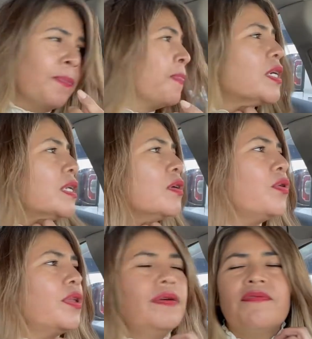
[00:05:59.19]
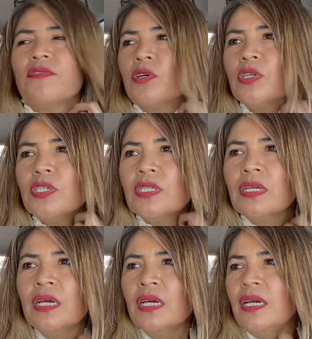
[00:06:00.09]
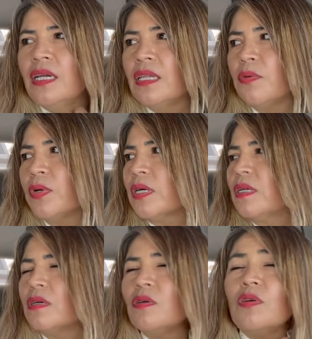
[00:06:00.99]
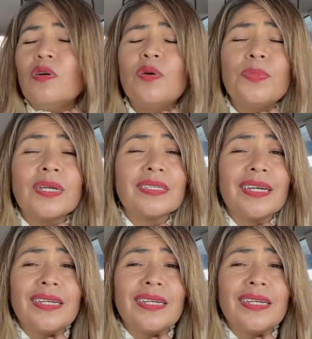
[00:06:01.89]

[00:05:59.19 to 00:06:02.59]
I'm gonna go there first. And then we're gonna go home because I